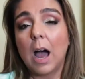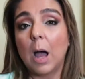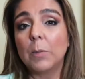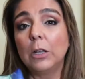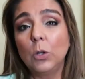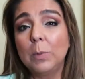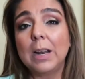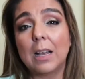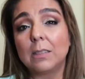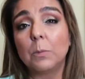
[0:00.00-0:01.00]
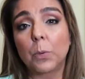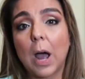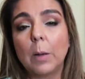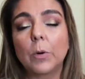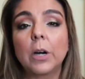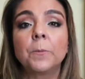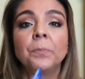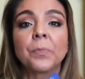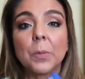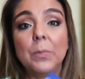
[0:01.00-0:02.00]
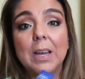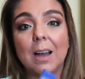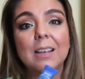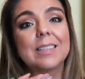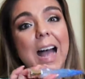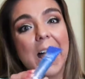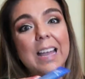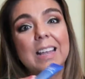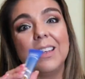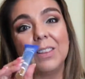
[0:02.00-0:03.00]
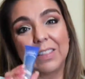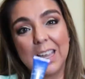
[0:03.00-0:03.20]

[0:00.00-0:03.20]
a luminizing primer, because I